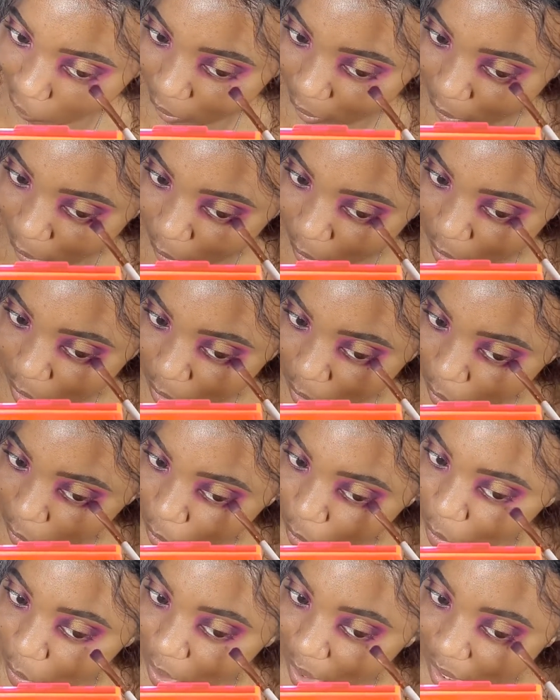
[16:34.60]
But
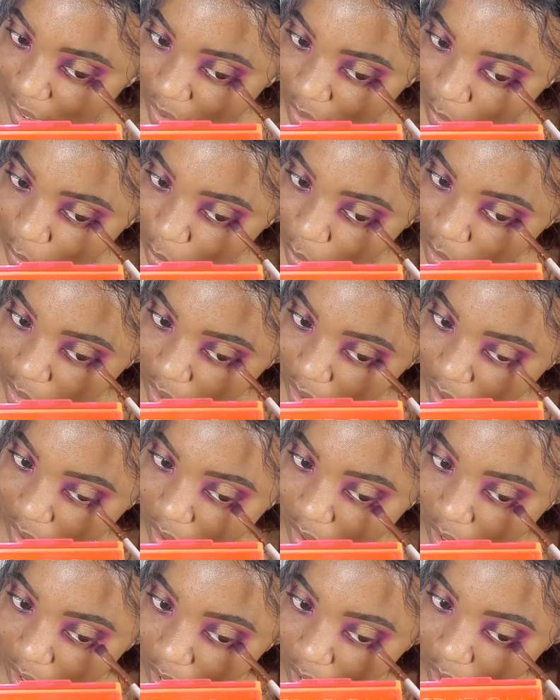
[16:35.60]

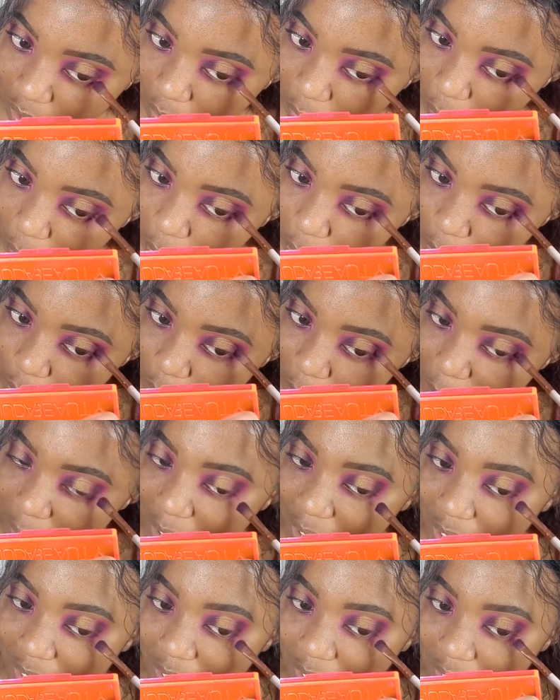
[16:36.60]
like, who's
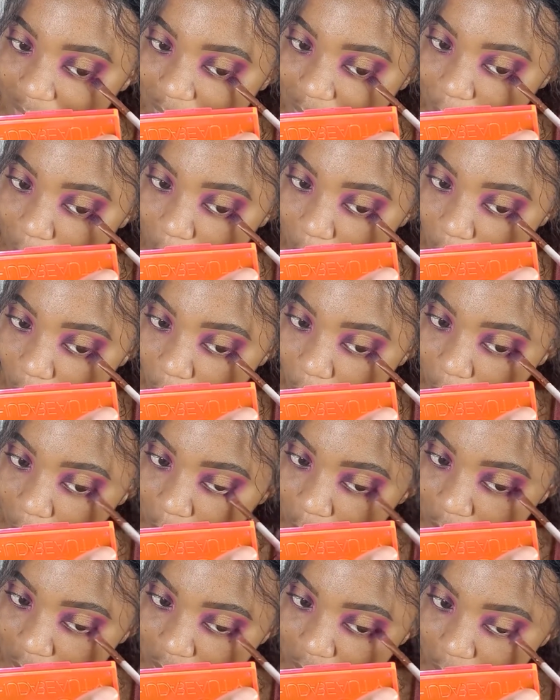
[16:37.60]
mad at their mom?
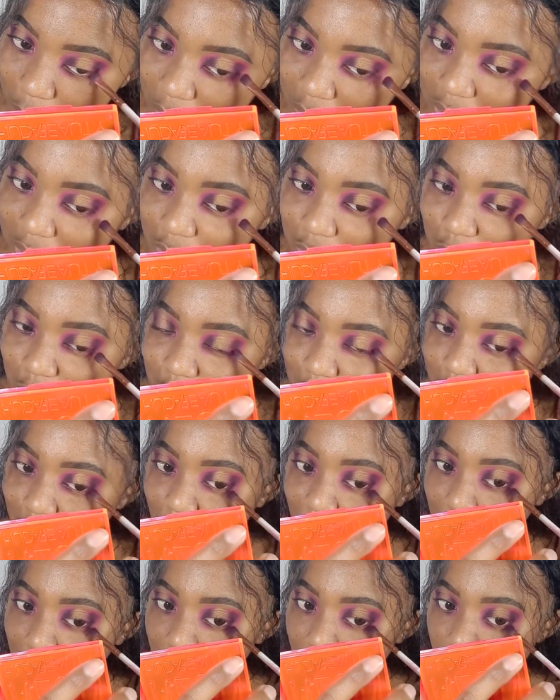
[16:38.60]
Why didn't you
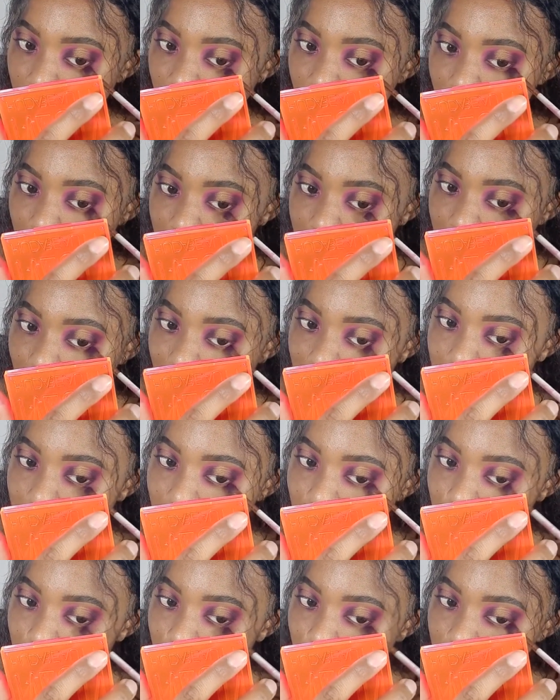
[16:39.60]
tell me that
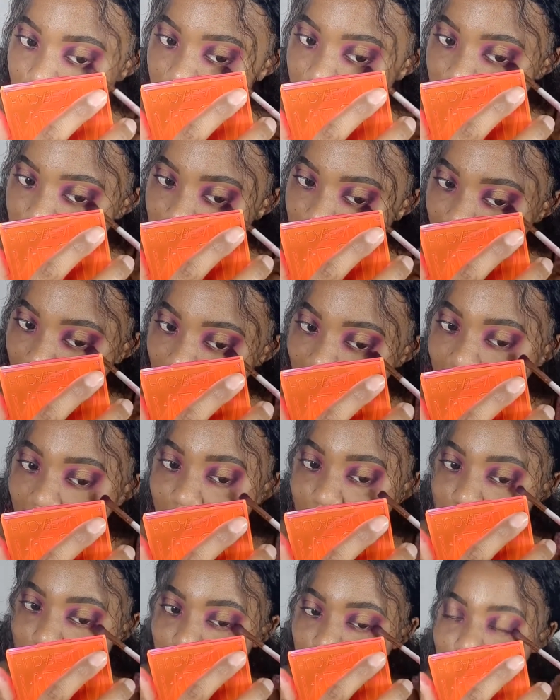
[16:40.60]
this was the guy
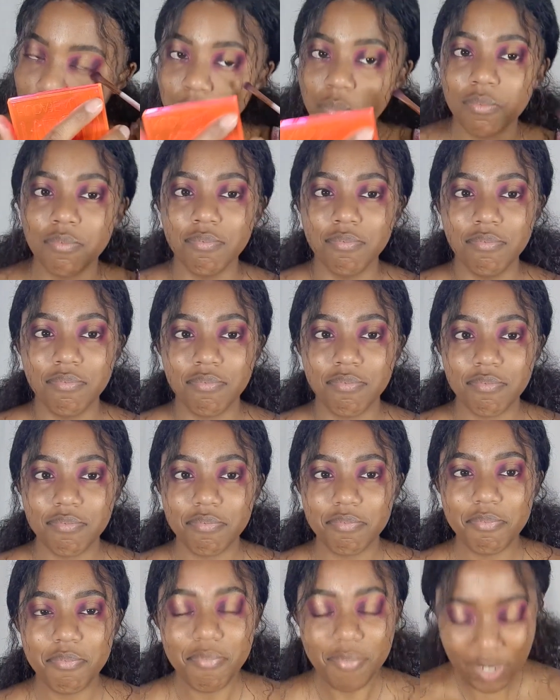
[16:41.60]
who
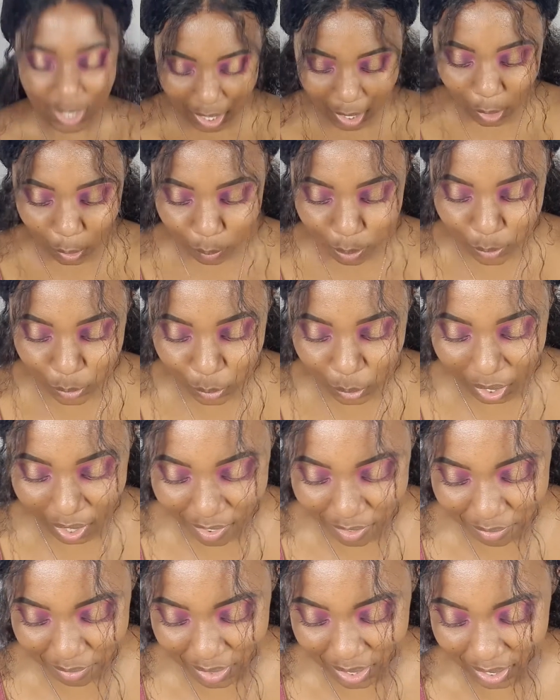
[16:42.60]
helped you
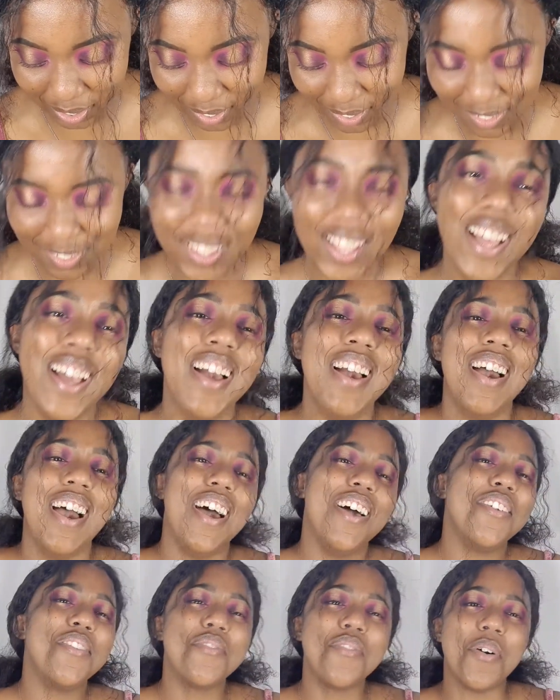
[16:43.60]
have me?
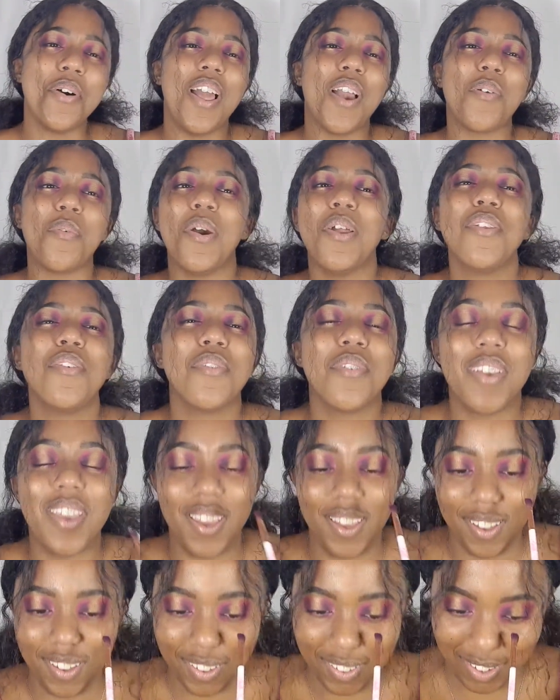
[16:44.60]
I don't know, like, why do you
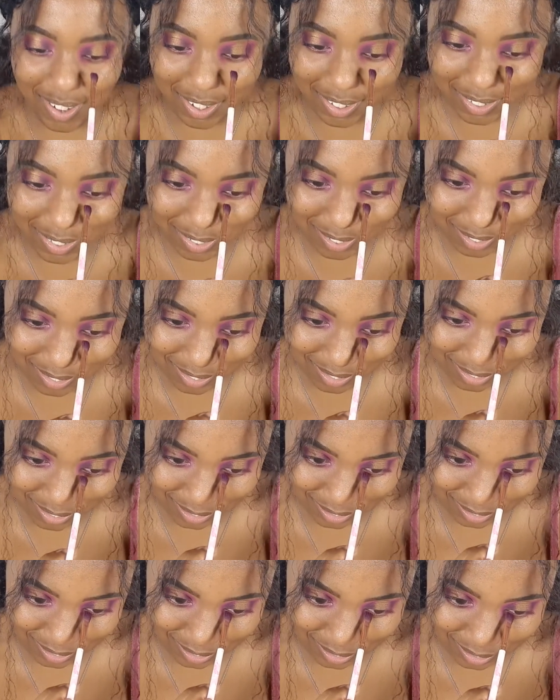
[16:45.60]
care? Like,
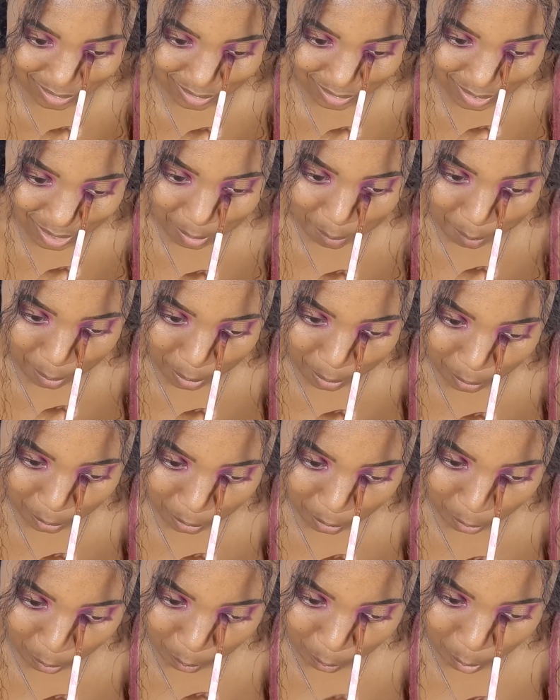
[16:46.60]
am I
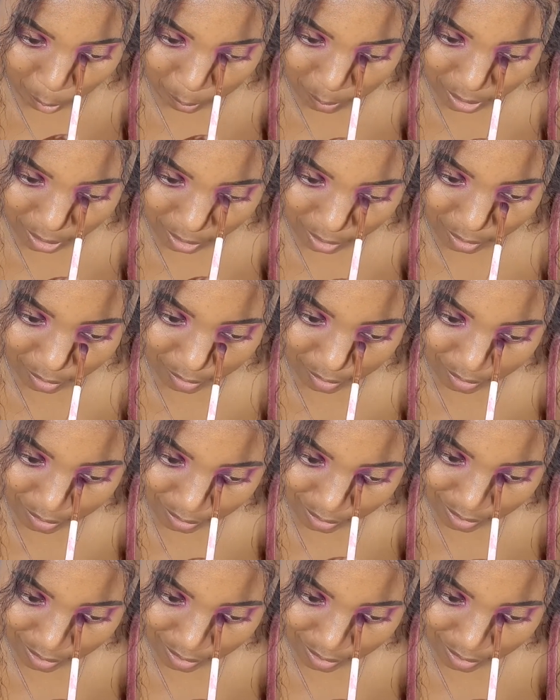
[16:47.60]
not your mom enough?